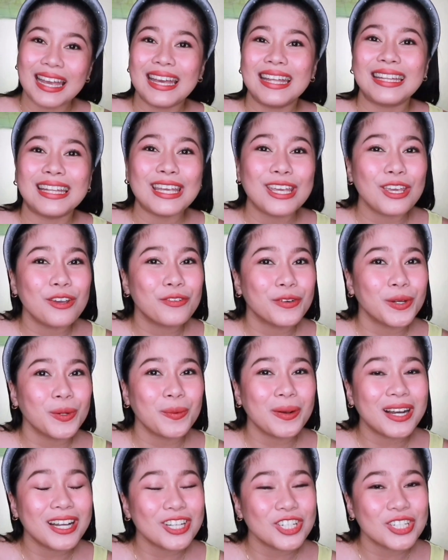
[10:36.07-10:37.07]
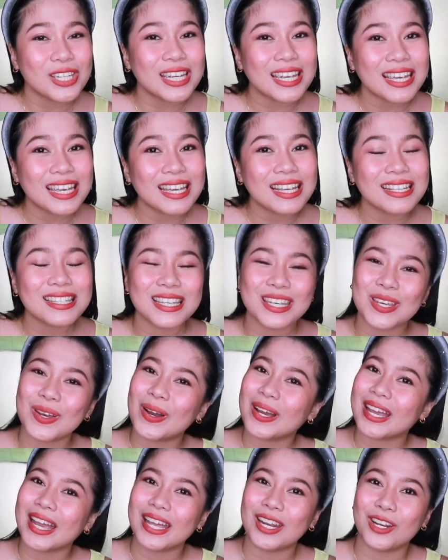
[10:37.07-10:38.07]
Thank you for watching! See you
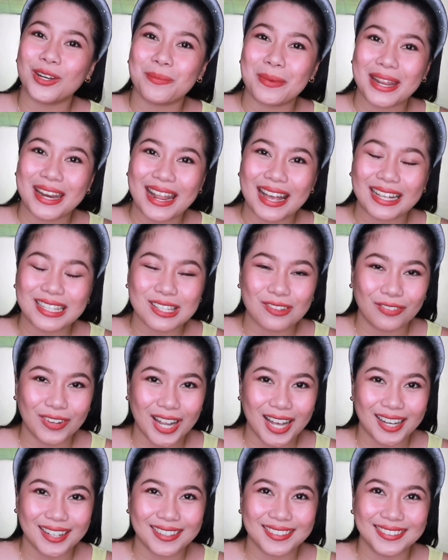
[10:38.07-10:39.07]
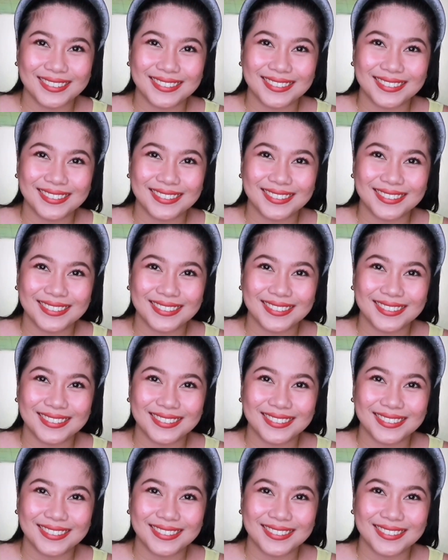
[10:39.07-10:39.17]
again on my next vlog.